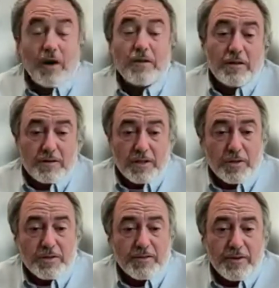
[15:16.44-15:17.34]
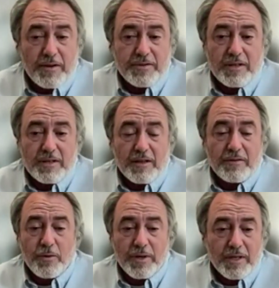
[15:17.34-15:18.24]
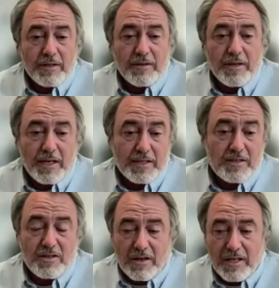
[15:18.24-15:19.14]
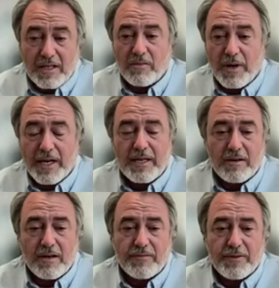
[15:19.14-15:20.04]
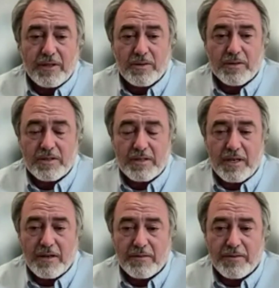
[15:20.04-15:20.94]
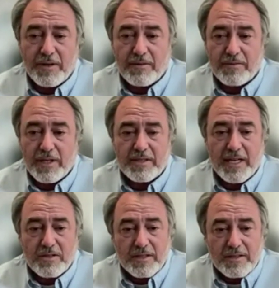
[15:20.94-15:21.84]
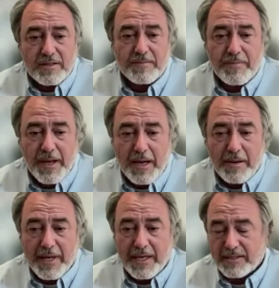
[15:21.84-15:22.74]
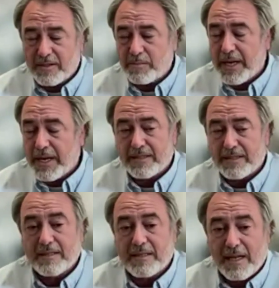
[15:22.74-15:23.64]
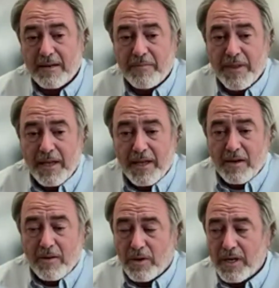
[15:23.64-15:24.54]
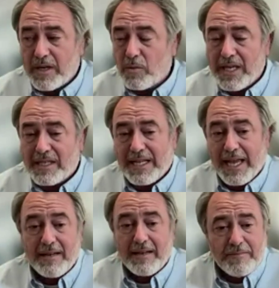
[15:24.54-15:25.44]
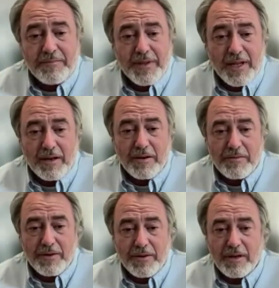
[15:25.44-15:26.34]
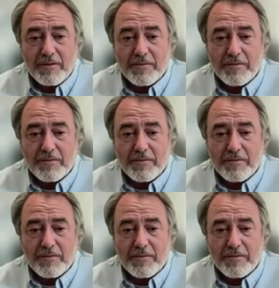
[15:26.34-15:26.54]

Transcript: all along the coast of Southern California. It started right here off the coast of Los Angeles and has spread since then. We're in week 10 of